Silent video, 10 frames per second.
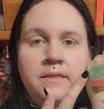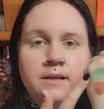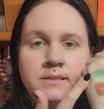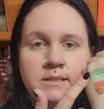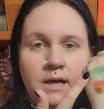
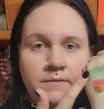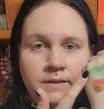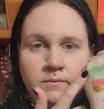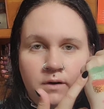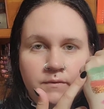This is
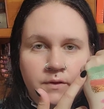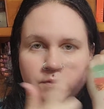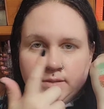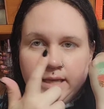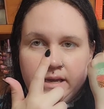definitely one of
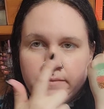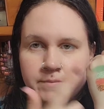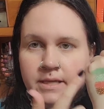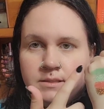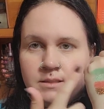those like
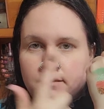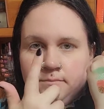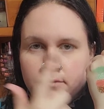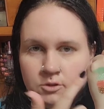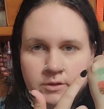mint
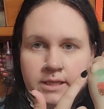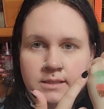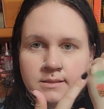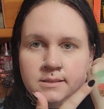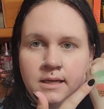
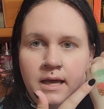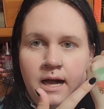greens.